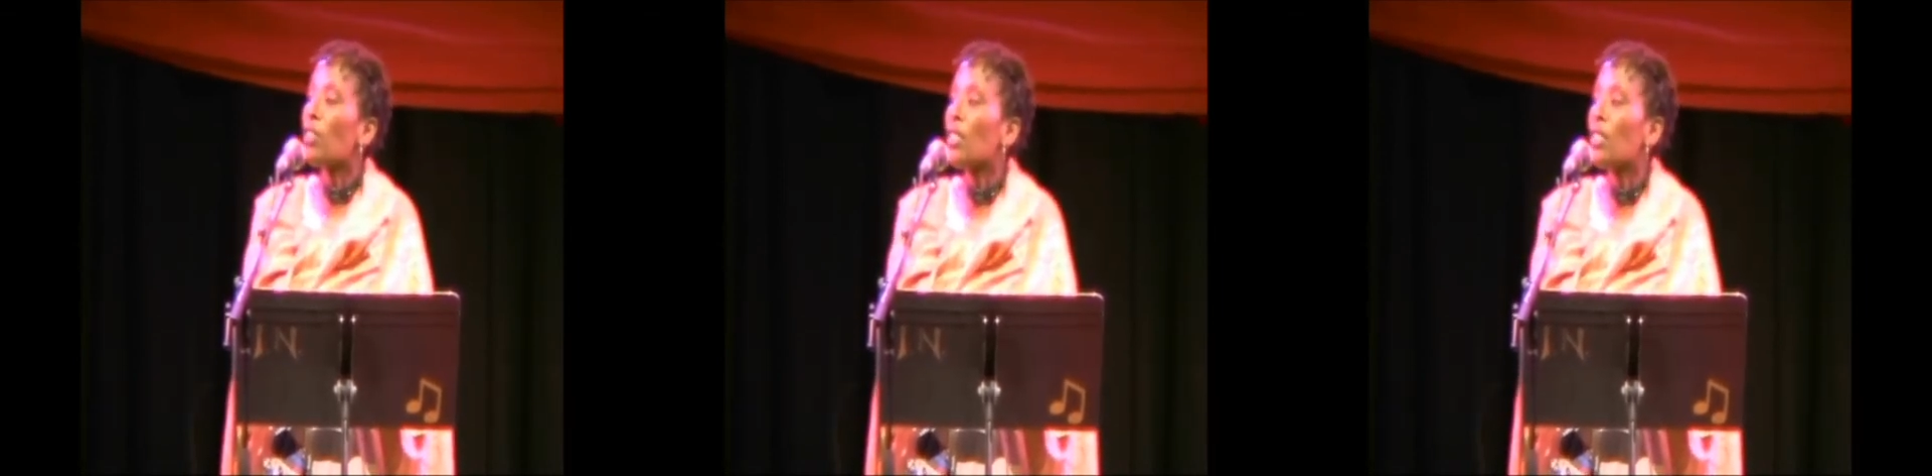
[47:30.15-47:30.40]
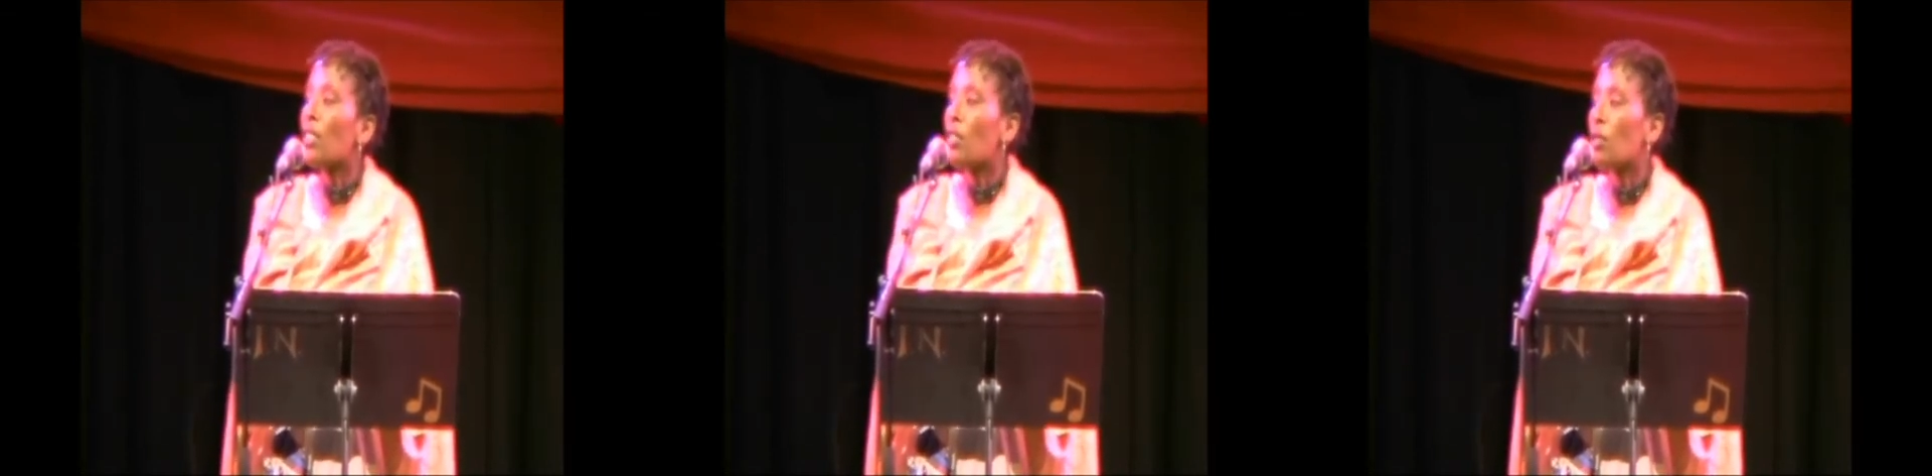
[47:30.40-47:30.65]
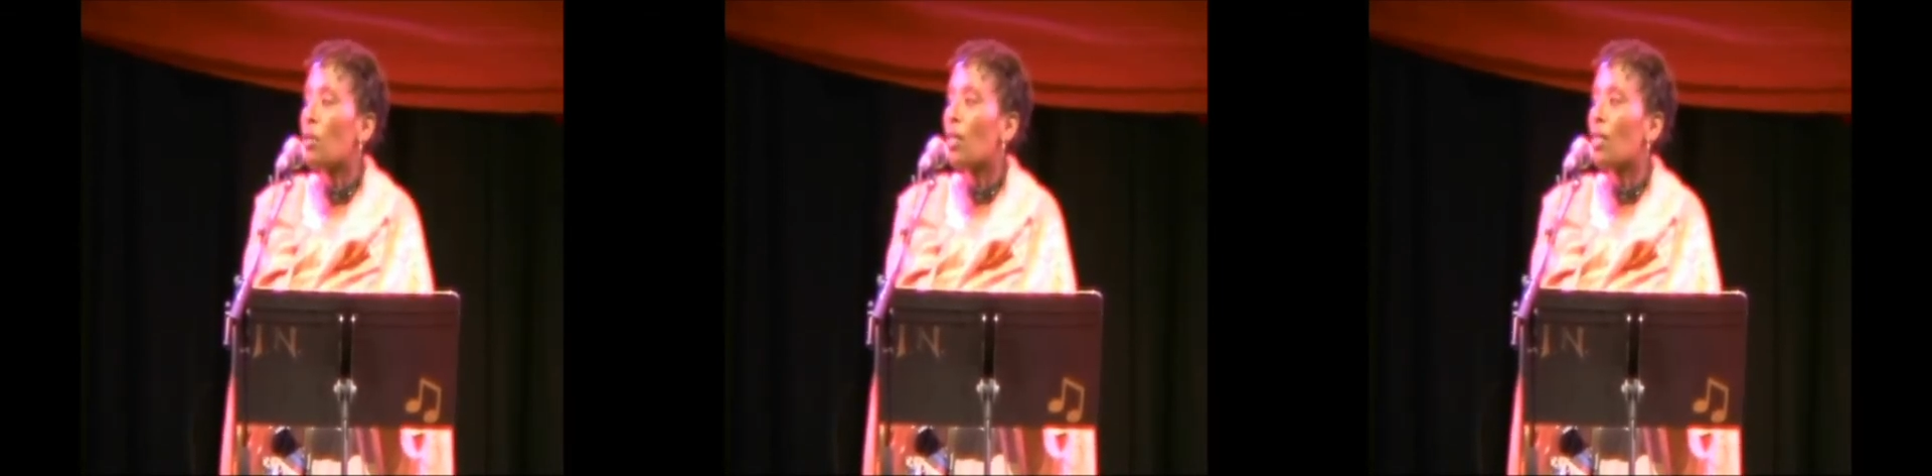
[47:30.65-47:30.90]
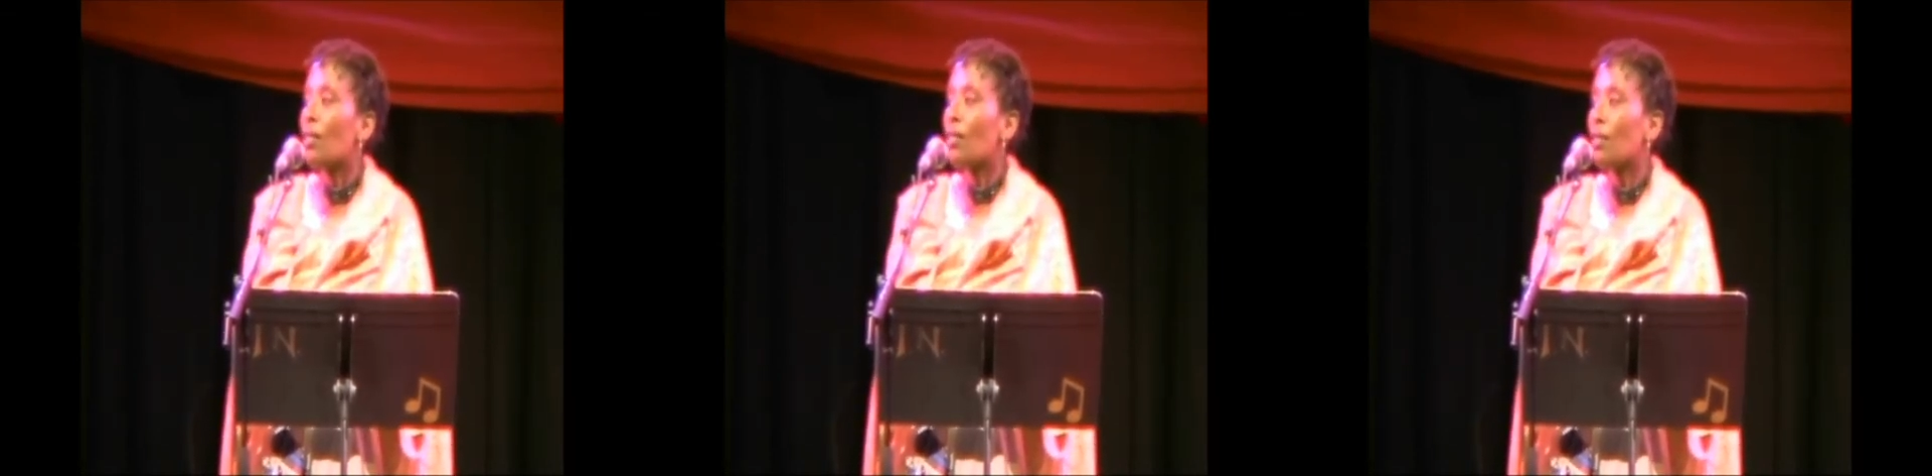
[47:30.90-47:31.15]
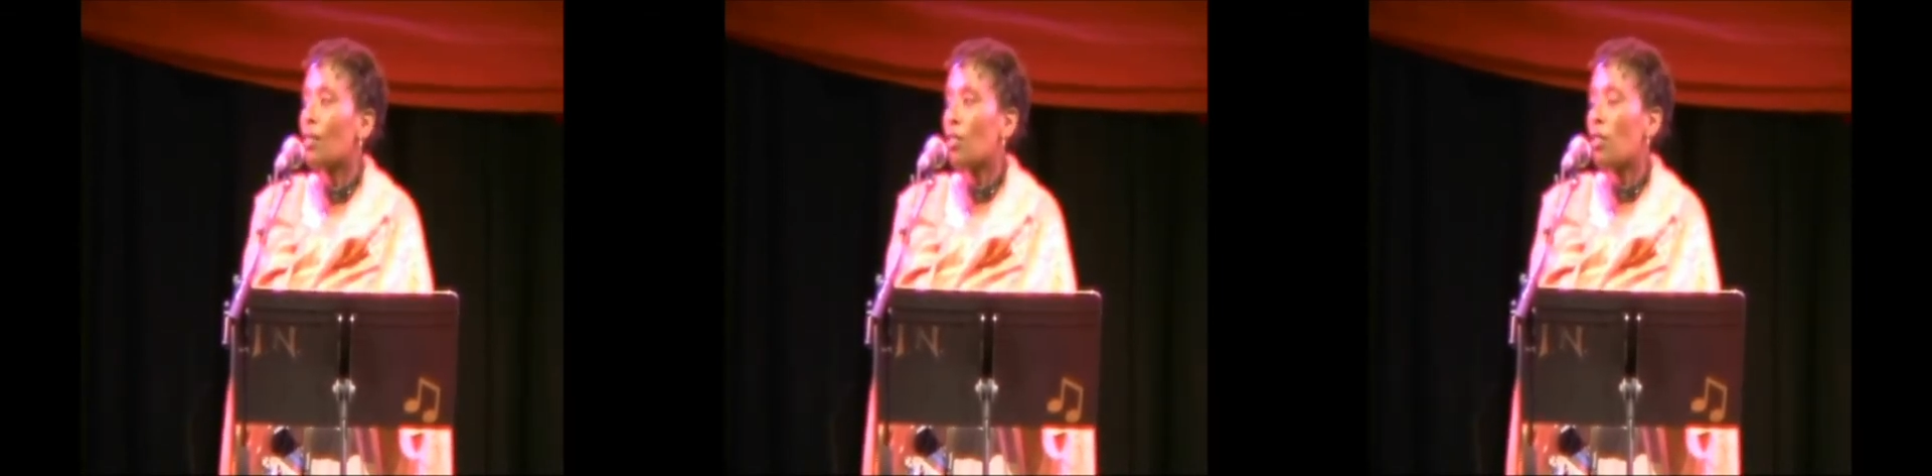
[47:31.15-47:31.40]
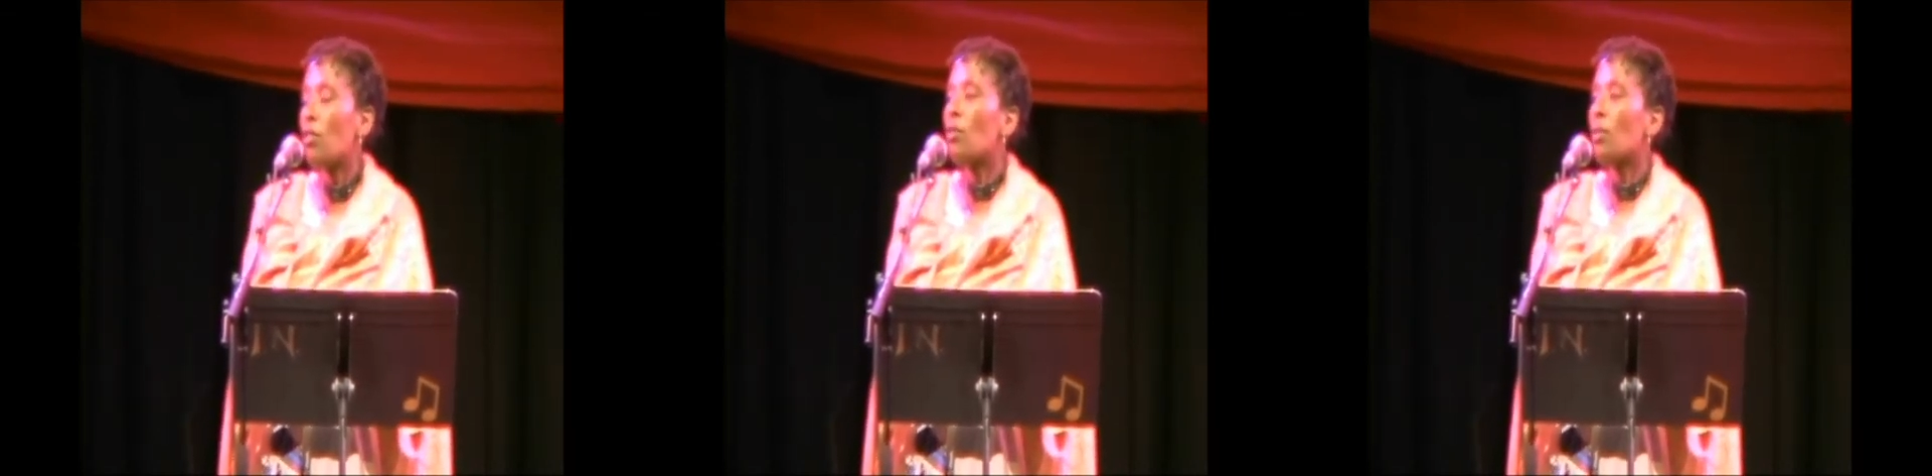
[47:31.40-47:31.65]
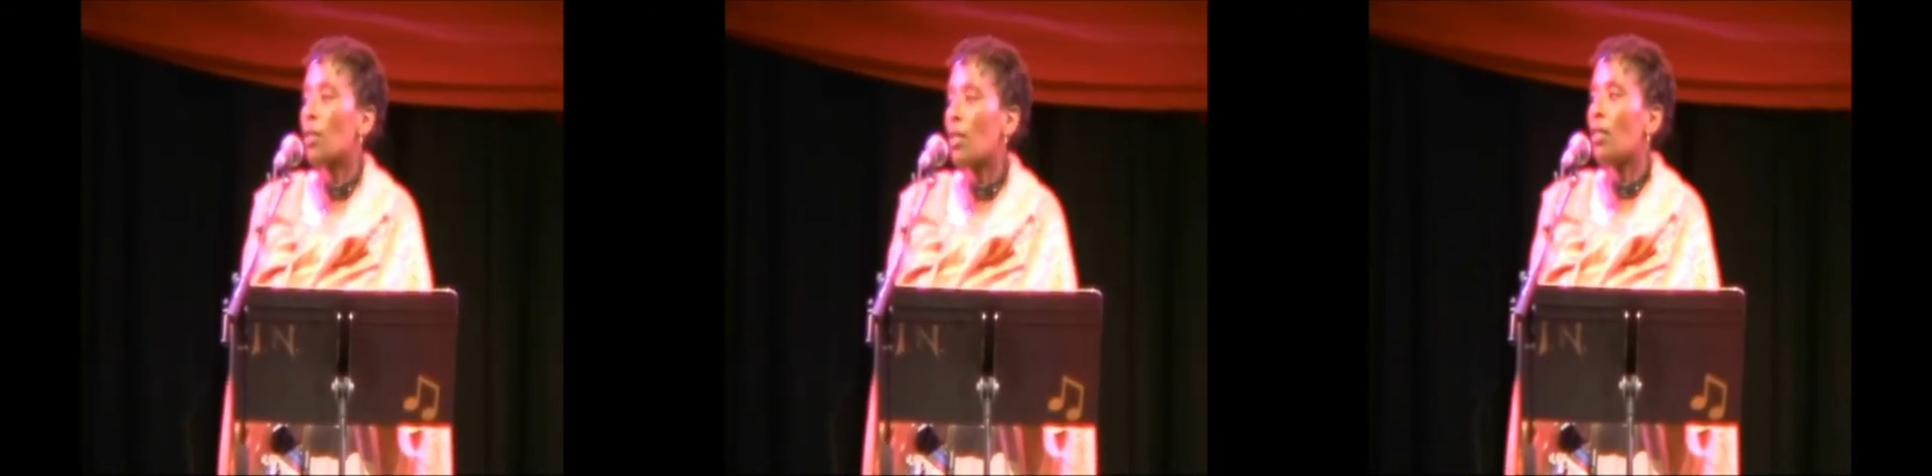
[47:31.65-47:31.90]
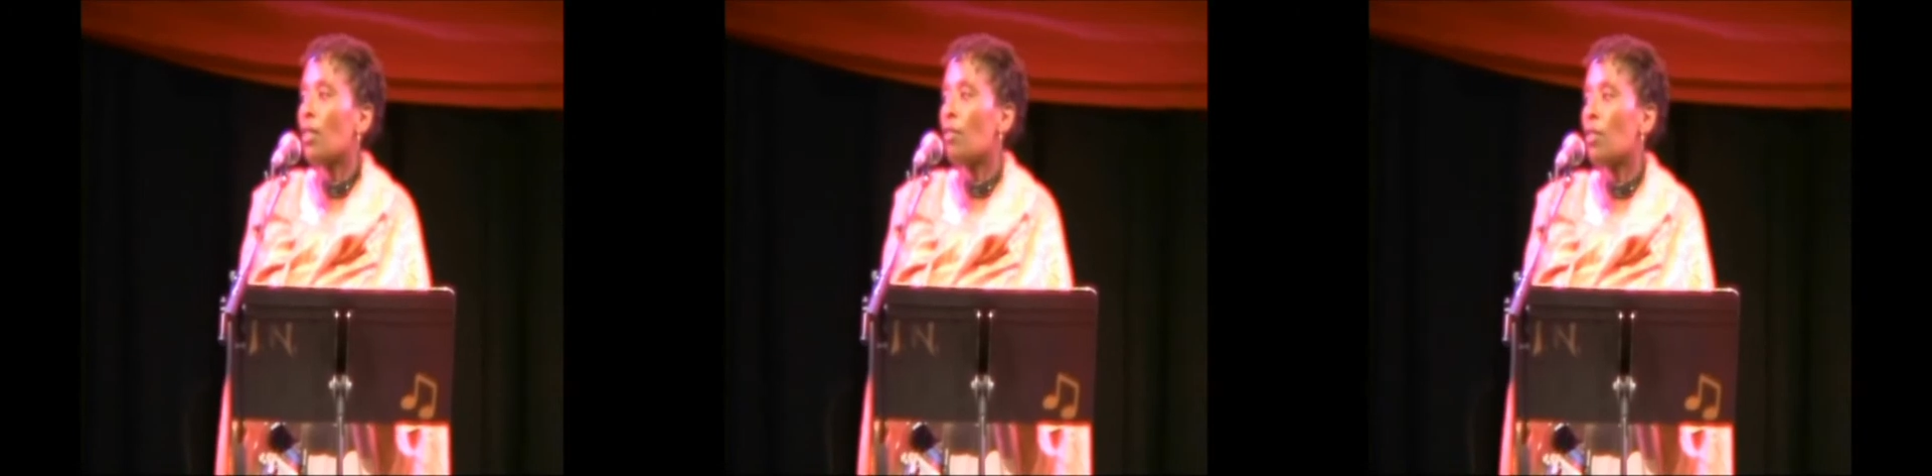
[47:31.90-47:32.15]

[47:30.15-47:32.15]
for continuing to do it,